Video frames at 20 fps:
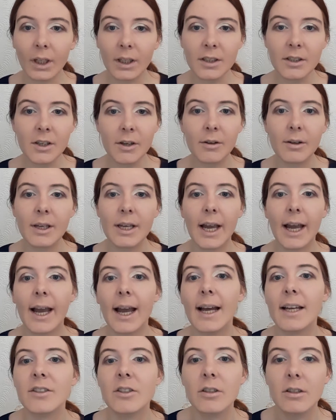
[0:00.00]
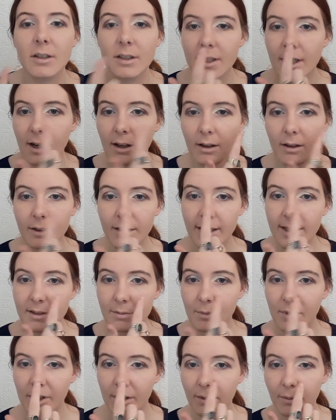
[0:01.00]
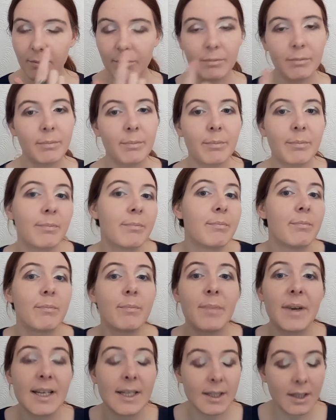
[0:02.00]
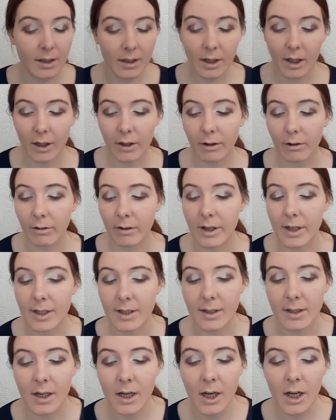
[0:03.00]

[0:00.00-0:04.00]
So yeah, as you can tell, that's my basic cut crease.